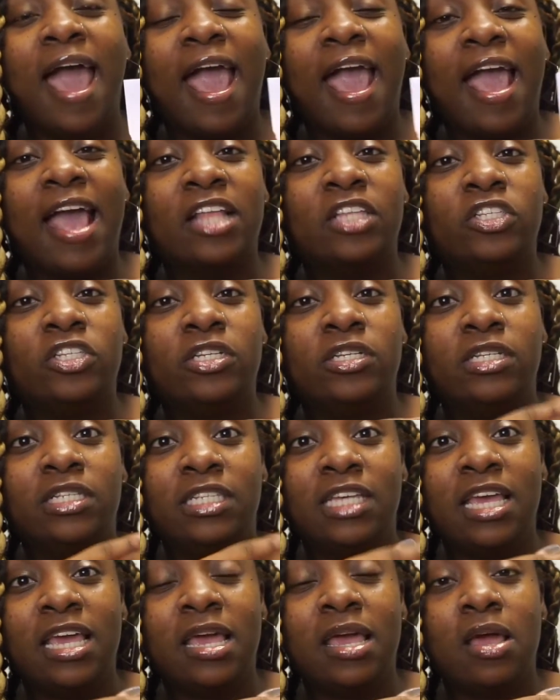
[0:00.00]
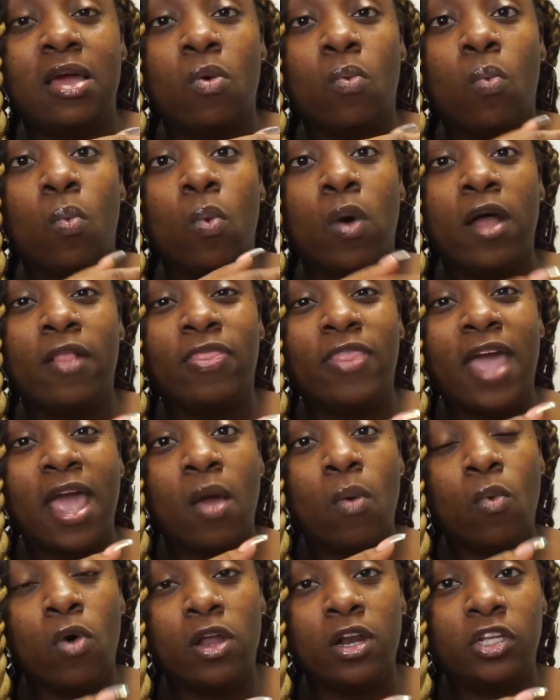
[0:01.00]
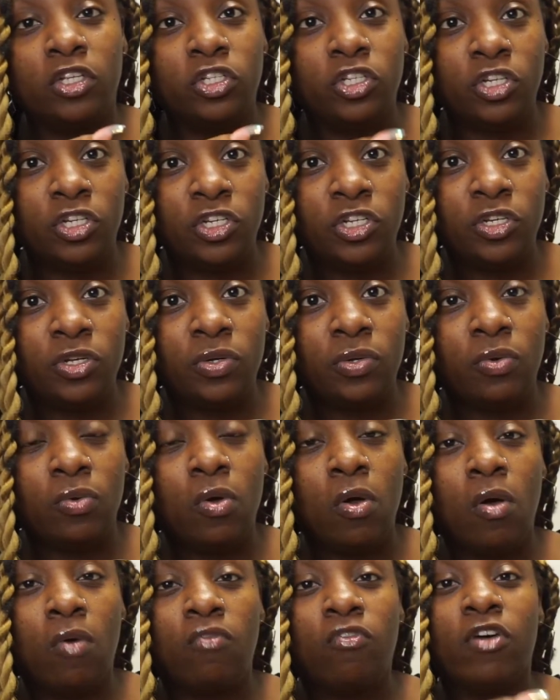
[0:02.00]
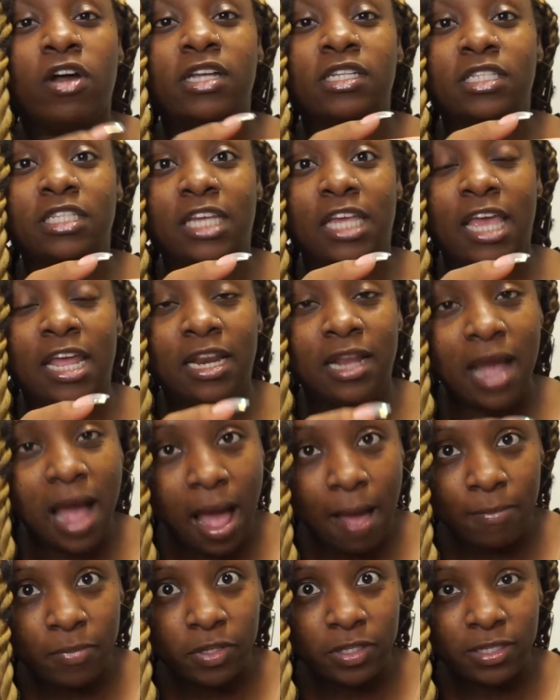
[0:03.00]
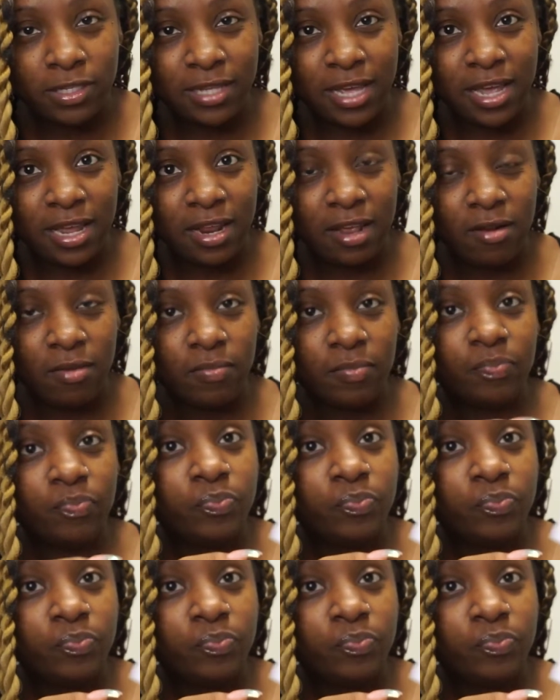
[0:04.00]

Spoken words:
and to see what they want us to do for us to get compensated.